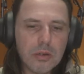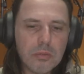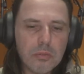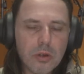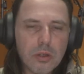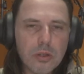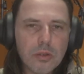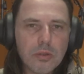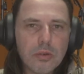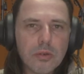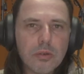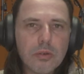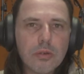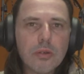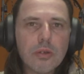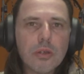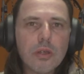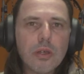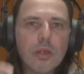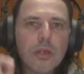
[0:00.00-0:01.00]

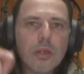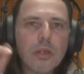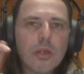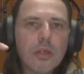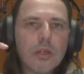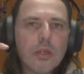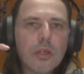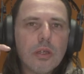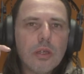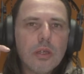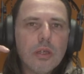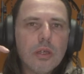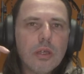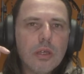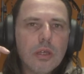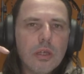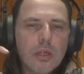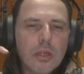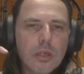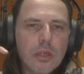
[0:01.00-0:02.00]
monitor,
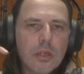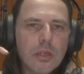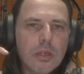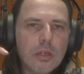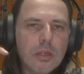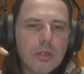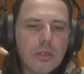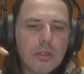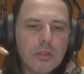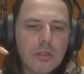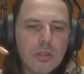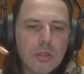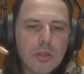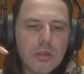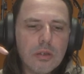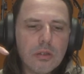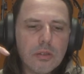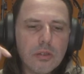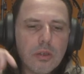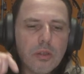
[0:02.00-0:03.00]
and
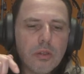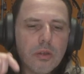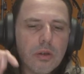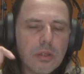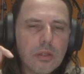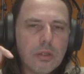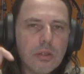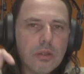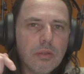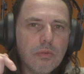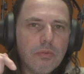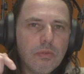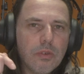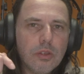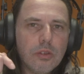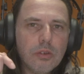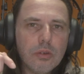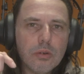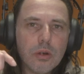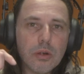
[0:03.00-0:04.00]
later on in the
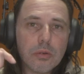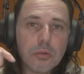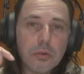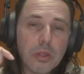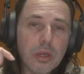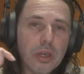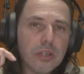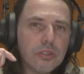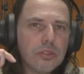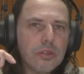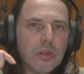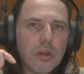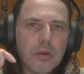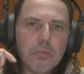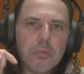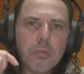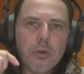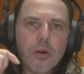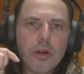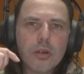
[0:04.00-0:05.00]
video I'm going to actually
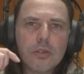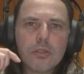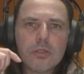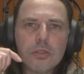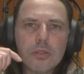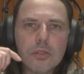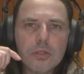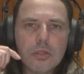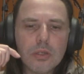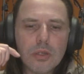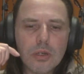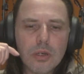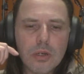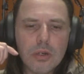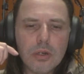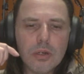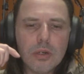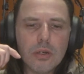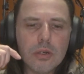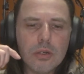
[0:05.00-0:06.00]
unbox
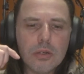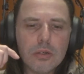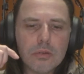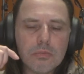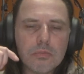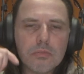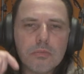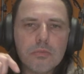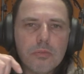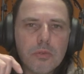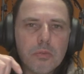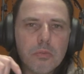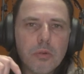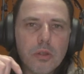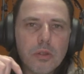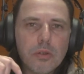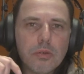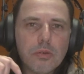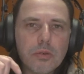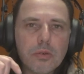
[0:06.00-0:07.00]
the
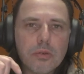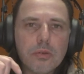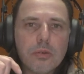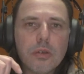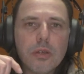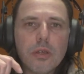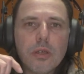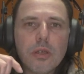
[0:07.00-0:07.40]
monitor